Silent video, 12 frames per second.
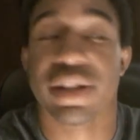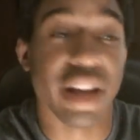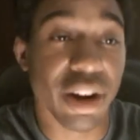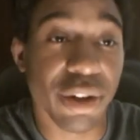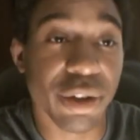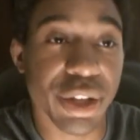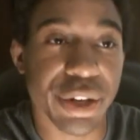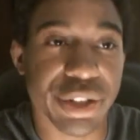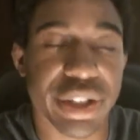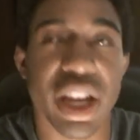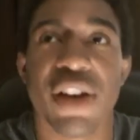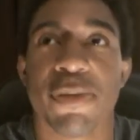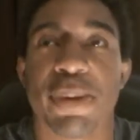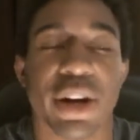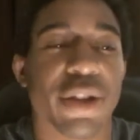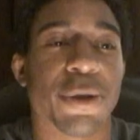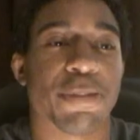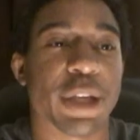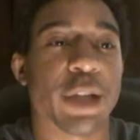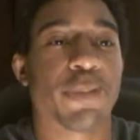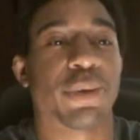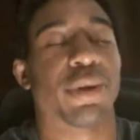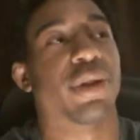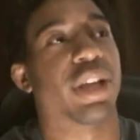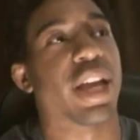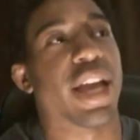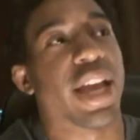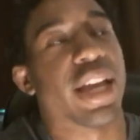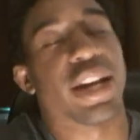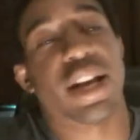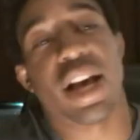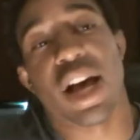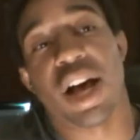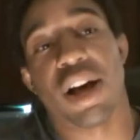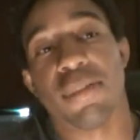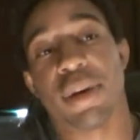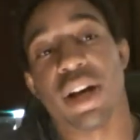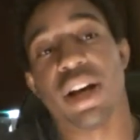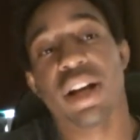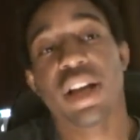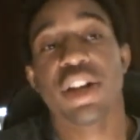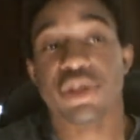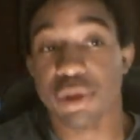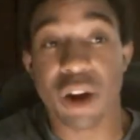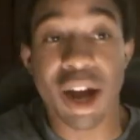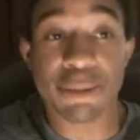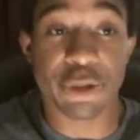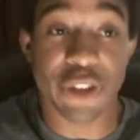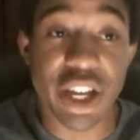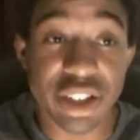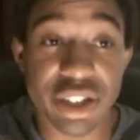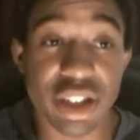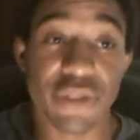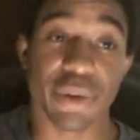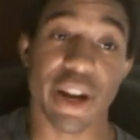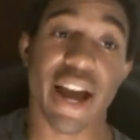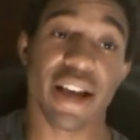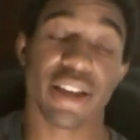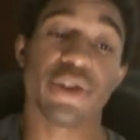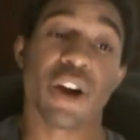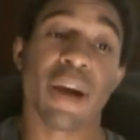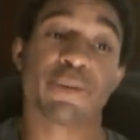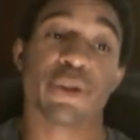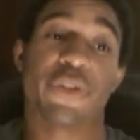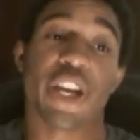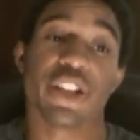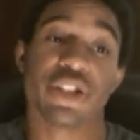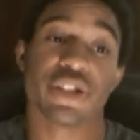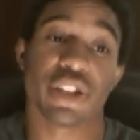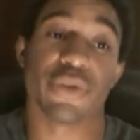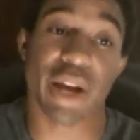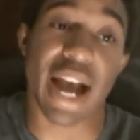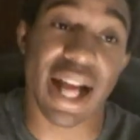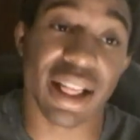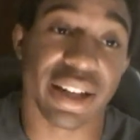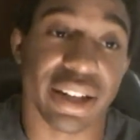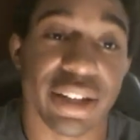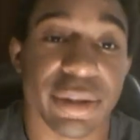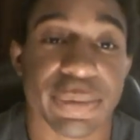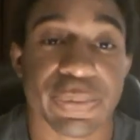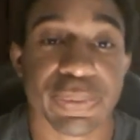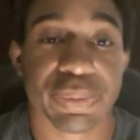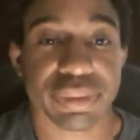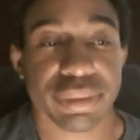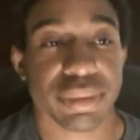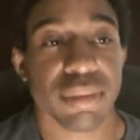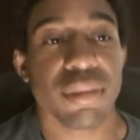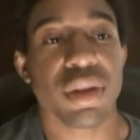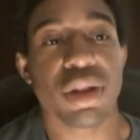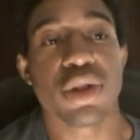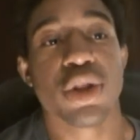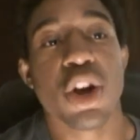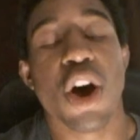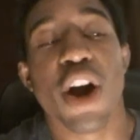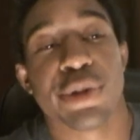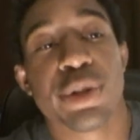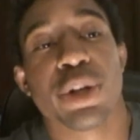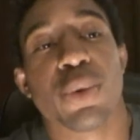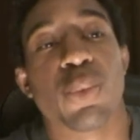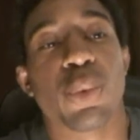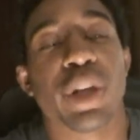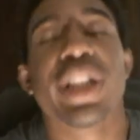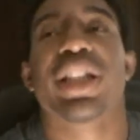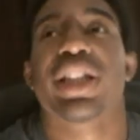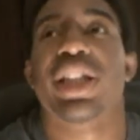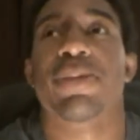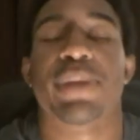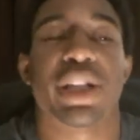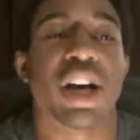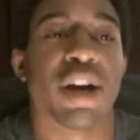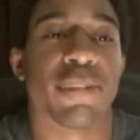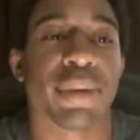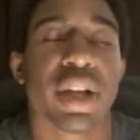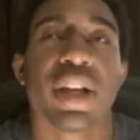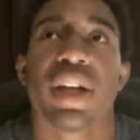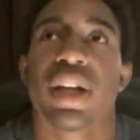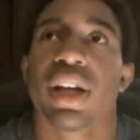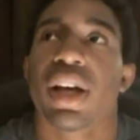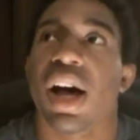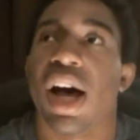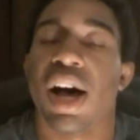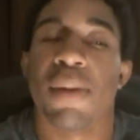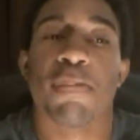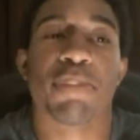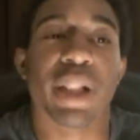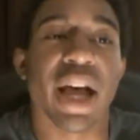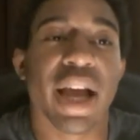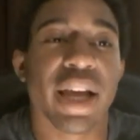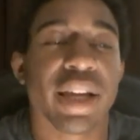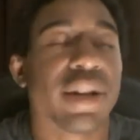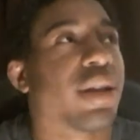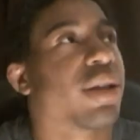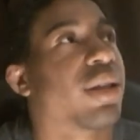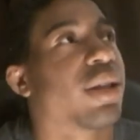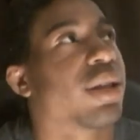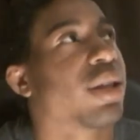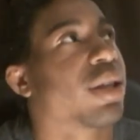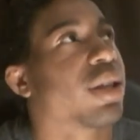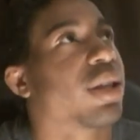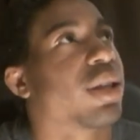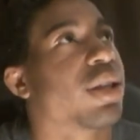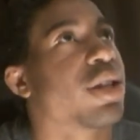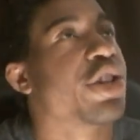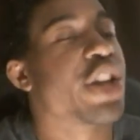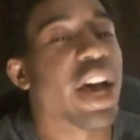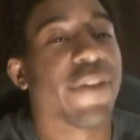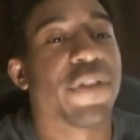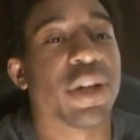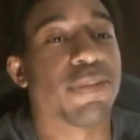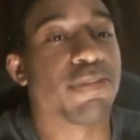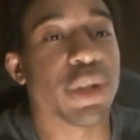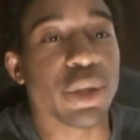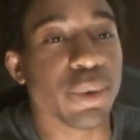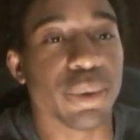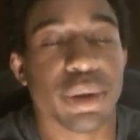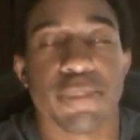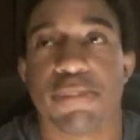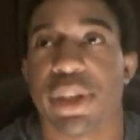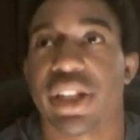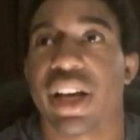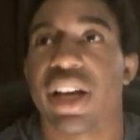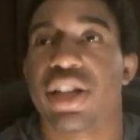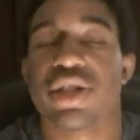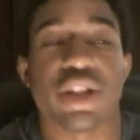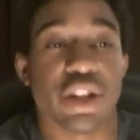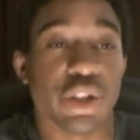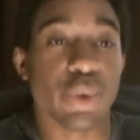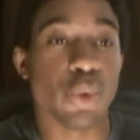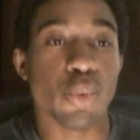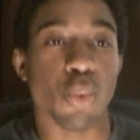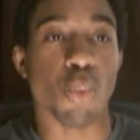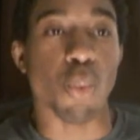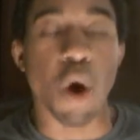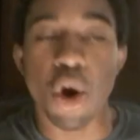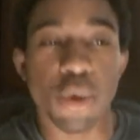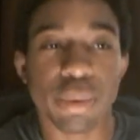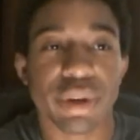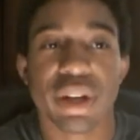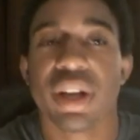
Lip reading: not only yourself but other people, and your observations of reality? You know, are you going to willingly become blind, deaf, and mute because you won't